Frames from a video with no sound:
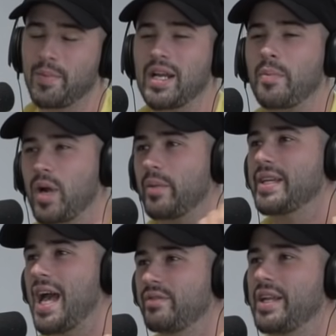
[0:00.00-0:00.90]
I mean, I probably
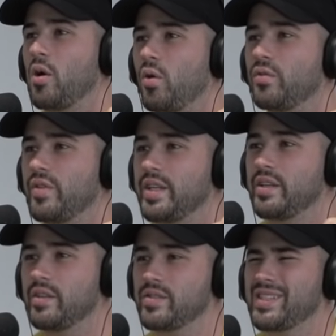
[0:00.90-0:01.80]
had Your like mom old does.
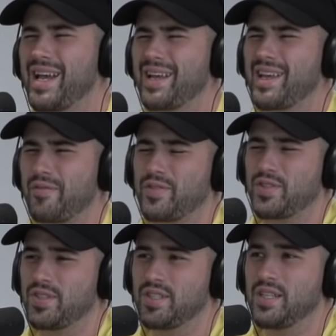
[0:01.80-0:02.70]
videos. Your mom yeah, yeah, yeah, does. for
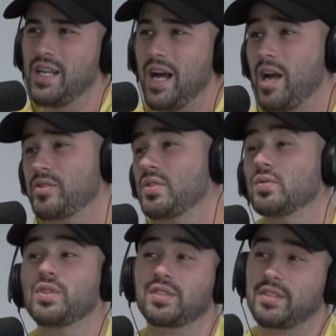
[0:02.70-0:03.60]
sure. I also
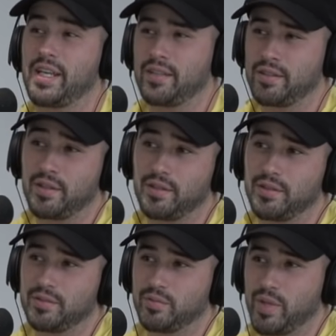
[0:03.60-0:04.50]
looked like a
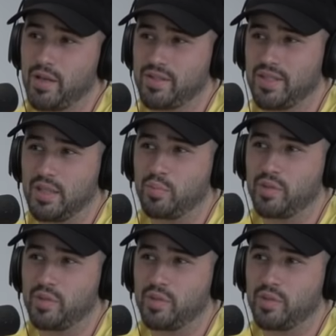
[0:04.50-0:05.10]
girl when I was in like